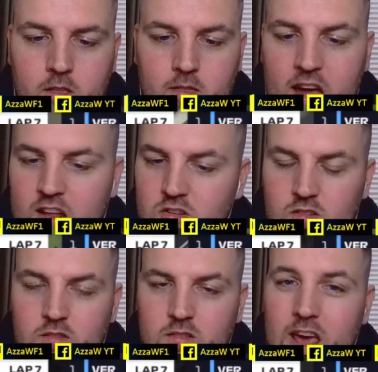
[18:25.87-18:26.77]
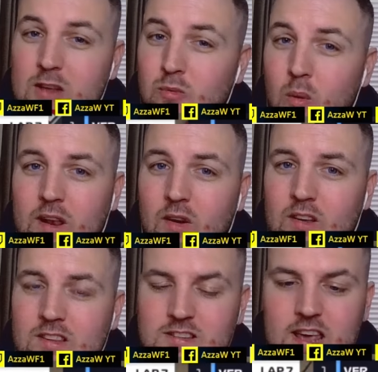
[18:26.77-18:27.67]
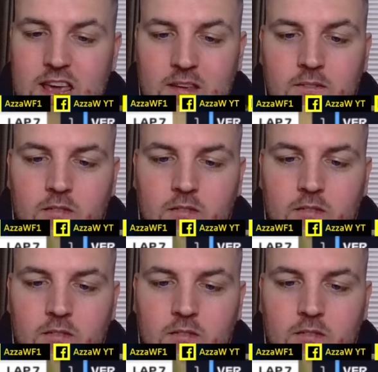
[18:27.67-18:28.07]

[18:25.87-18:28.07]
That is what we like to see.